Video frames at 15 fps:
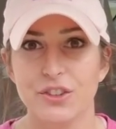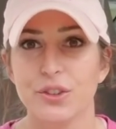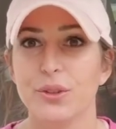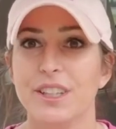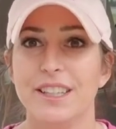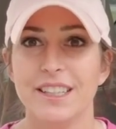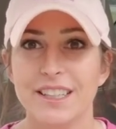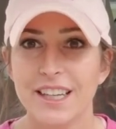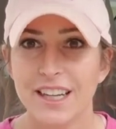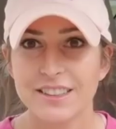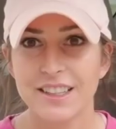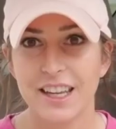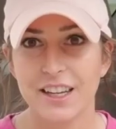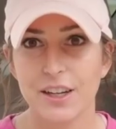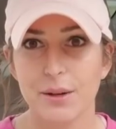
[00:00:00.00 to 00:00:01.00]
So it did not
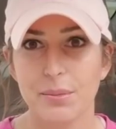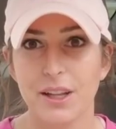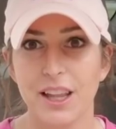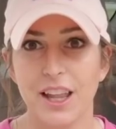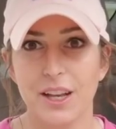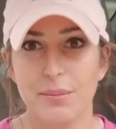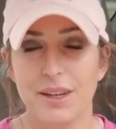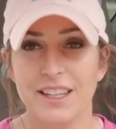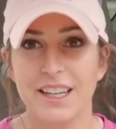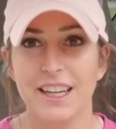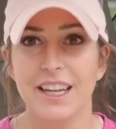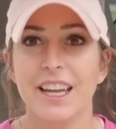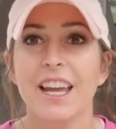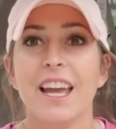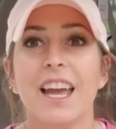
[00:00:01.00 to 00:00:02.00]
take up a lot of my
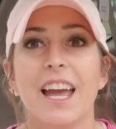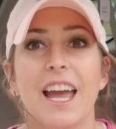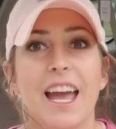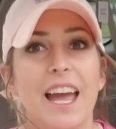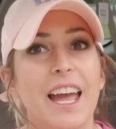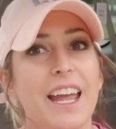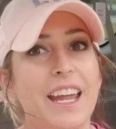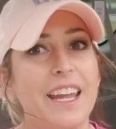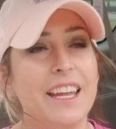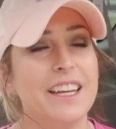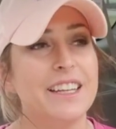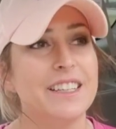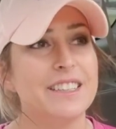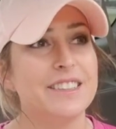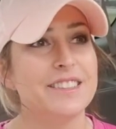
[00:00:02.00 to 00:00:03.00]
day
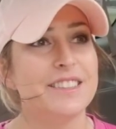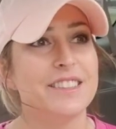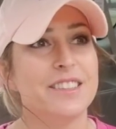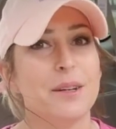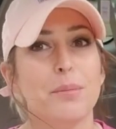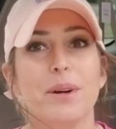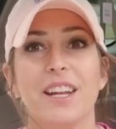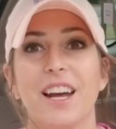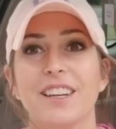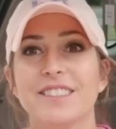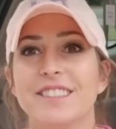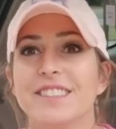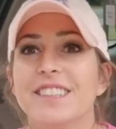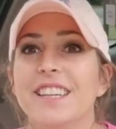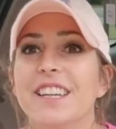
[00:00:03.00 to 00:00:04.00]
and but I
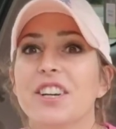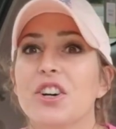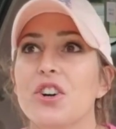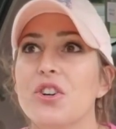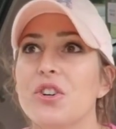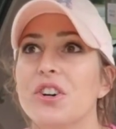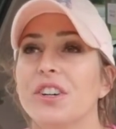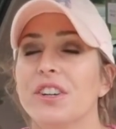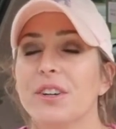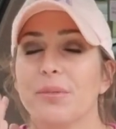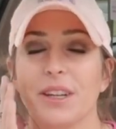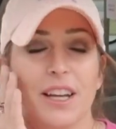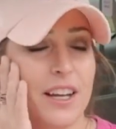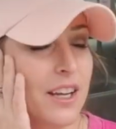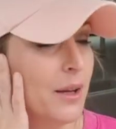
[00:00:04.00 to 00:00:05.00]
still oh
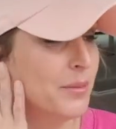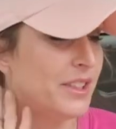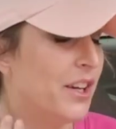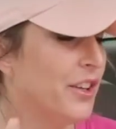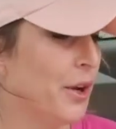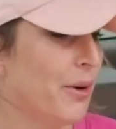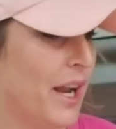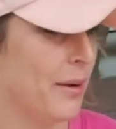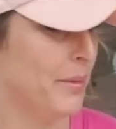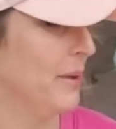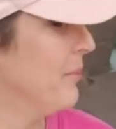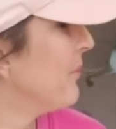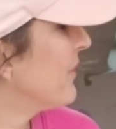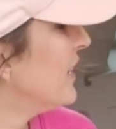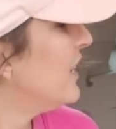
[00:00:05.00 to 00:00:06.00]
my god I'm gonna tell y'all what happened